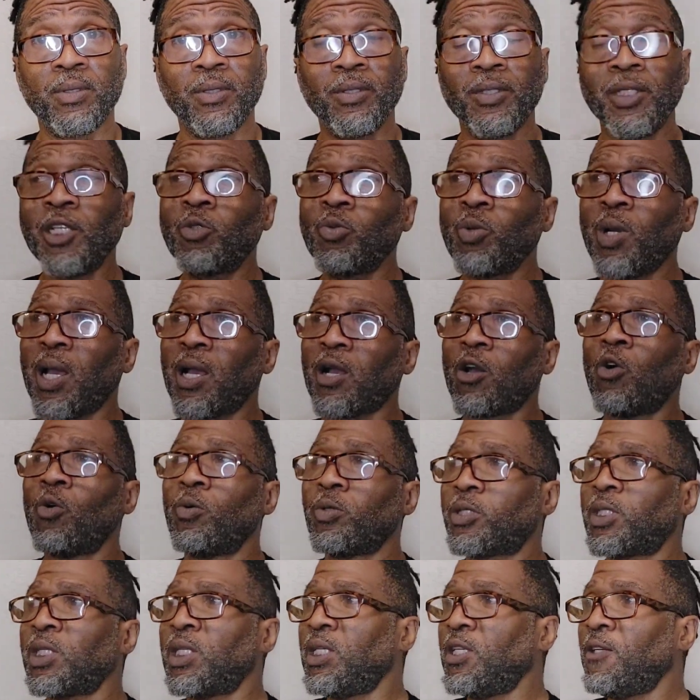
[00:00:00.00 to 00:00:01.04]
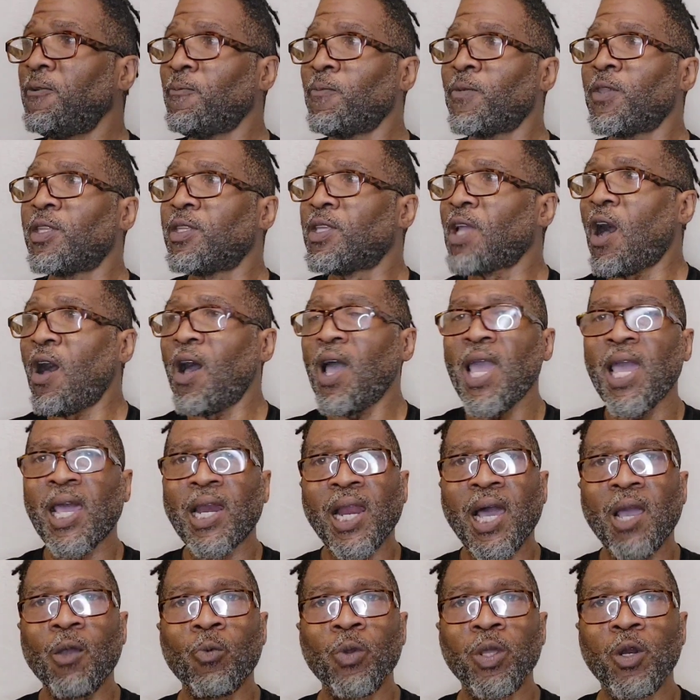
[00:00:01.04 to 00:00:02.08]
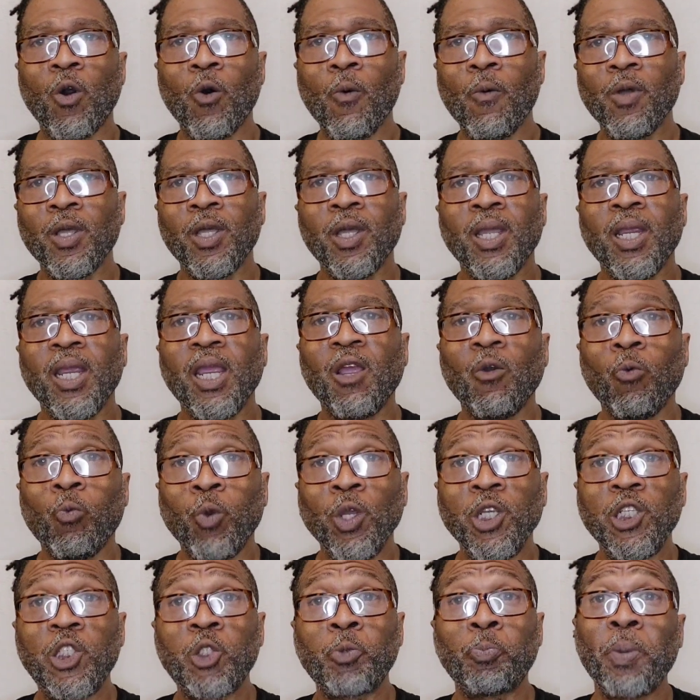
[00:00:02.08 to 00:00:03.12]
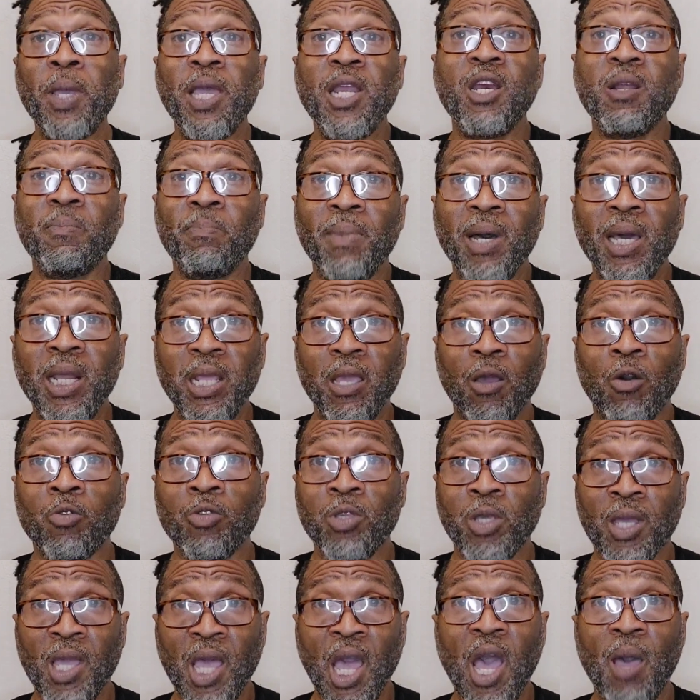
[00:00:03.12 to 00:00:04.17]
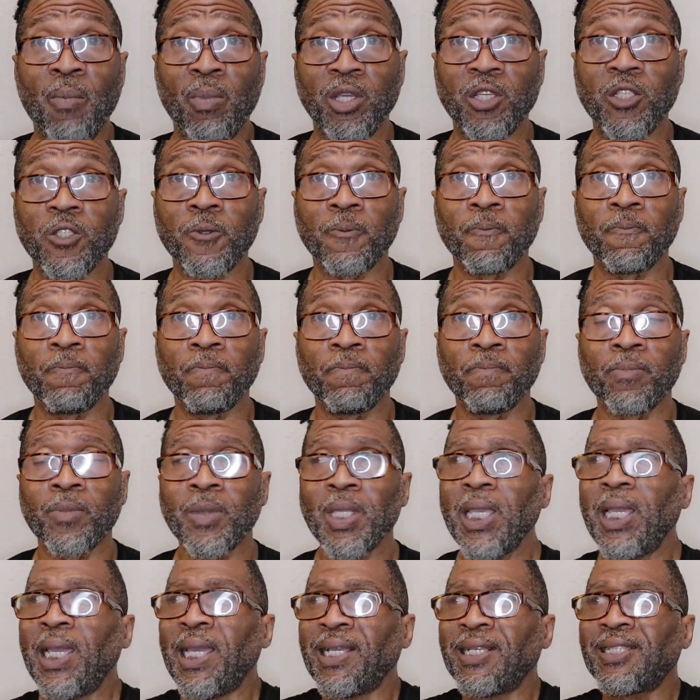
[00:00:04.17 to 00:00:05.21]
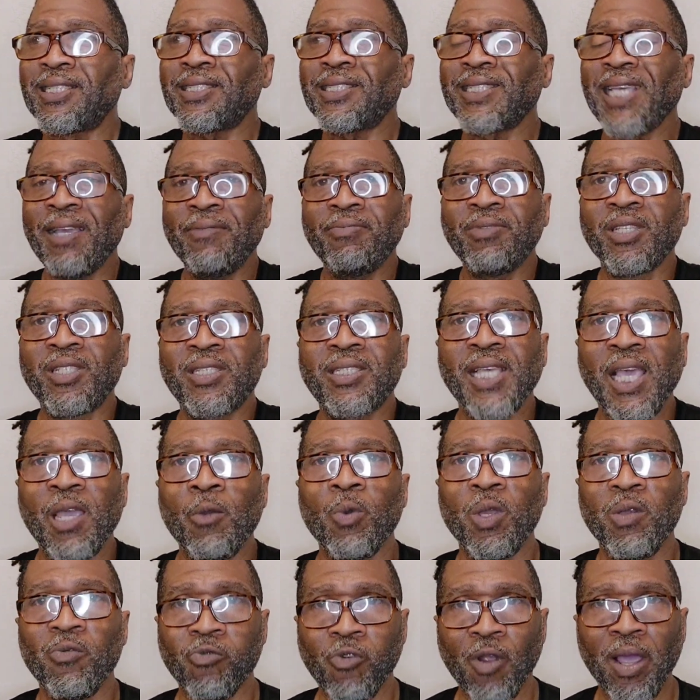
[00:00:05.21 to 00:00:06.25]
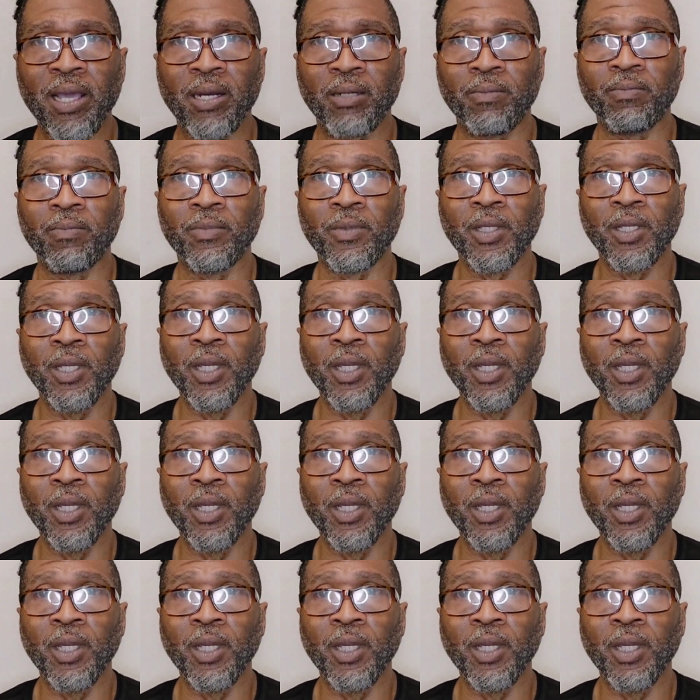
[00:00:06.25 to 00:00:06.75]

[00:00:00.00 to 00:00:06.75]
This one I go, see, y'all act like we don't, if we spend the money on your comics, it's safe to say we've read them.